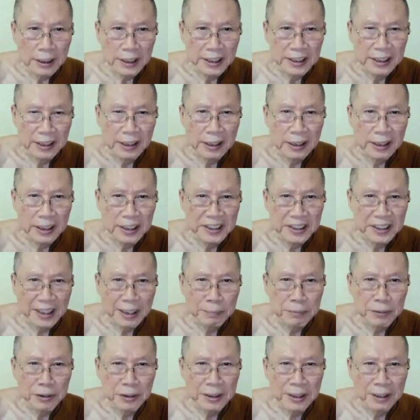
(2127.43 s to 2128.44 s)
It's
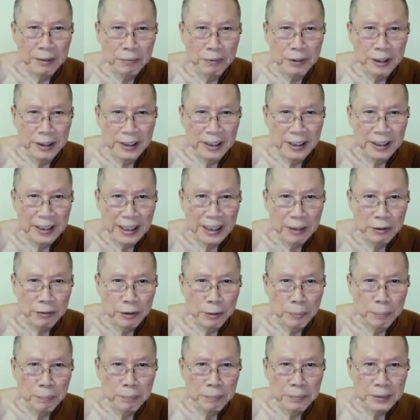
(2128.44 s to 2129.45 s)
up to them whether they
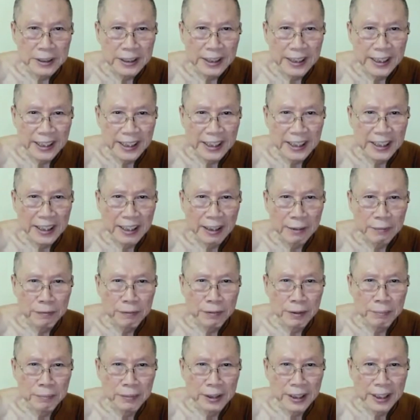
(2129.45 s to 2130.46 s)
will take it up
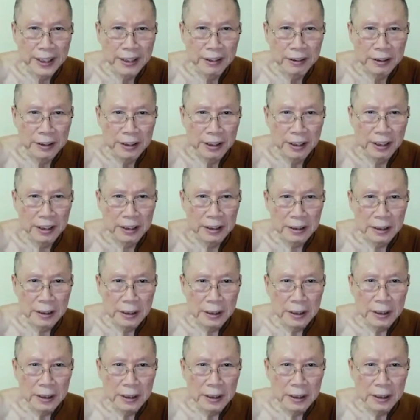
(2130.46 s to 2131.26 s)
from there or not.